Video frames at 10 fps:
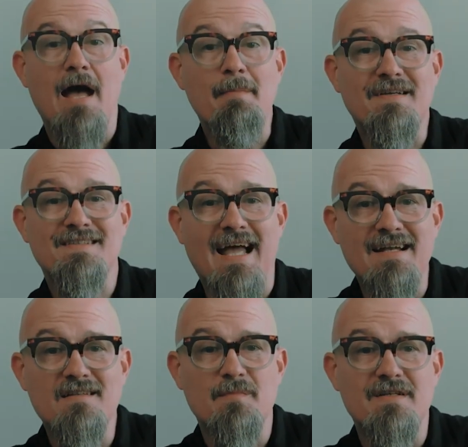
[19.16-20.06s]
I'm
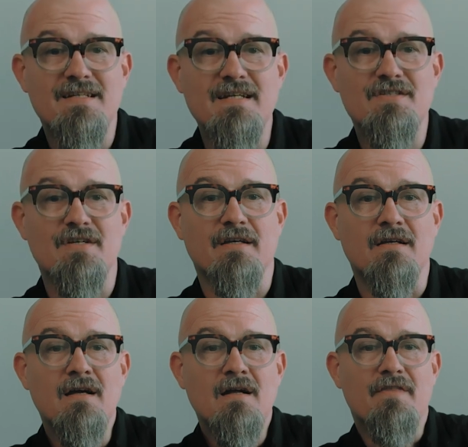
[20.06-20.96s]
excited to be
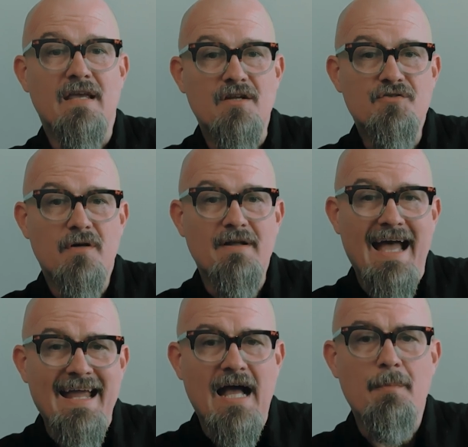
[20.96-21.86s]
teaching the Intro to
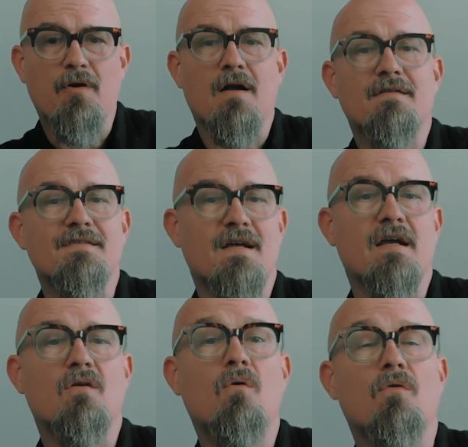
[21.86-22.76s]
AI Product
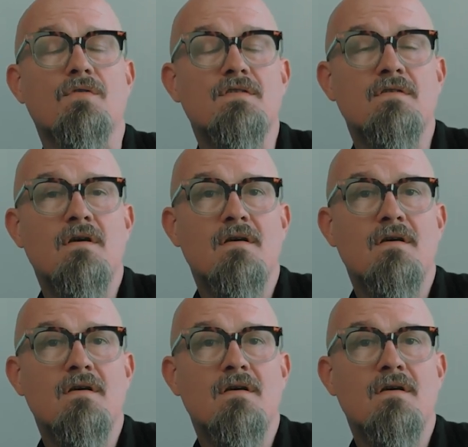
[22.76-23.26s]
Design course